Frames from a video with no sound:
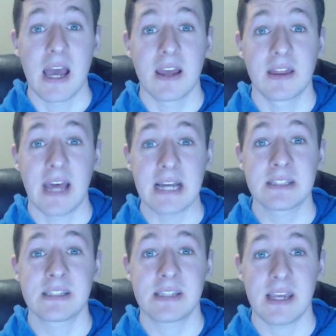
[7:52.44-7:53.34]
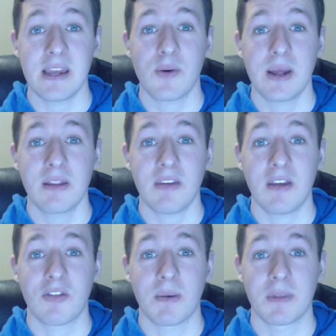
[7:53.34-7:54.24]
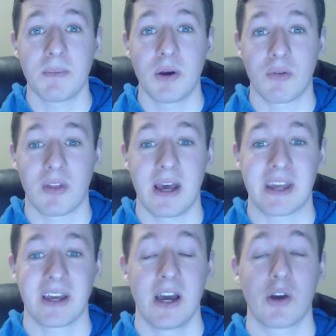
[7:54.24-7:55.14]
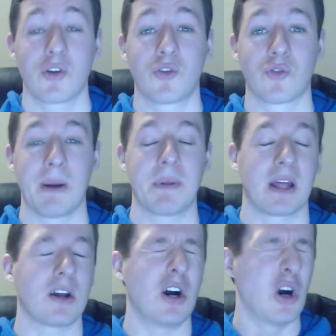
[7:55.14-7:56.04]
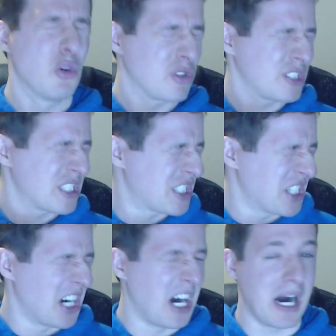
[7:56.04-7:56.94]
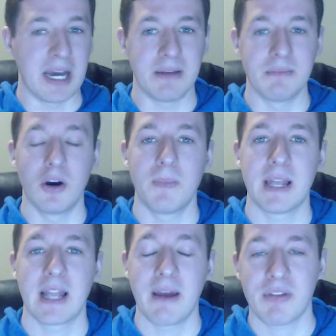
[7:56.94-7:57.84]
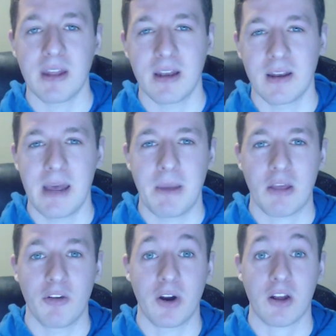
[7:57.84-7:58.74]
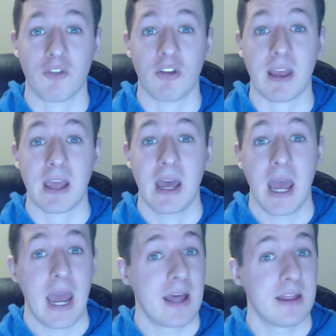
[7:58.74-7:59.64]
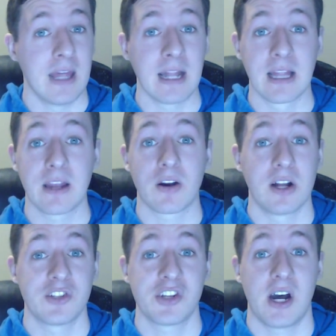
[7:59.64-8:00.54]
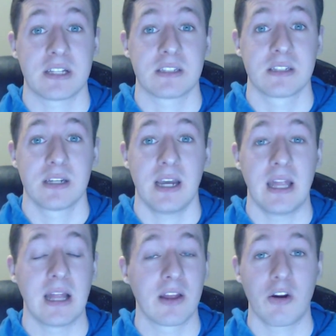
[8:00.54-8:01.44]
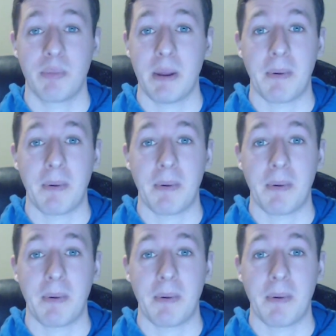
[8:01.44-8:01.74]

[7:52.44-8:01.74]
That sequence is some of the most, like, gripping, like, oh god moment I've seen in anime so far. Because it's just like, they linger on shots and they linger on people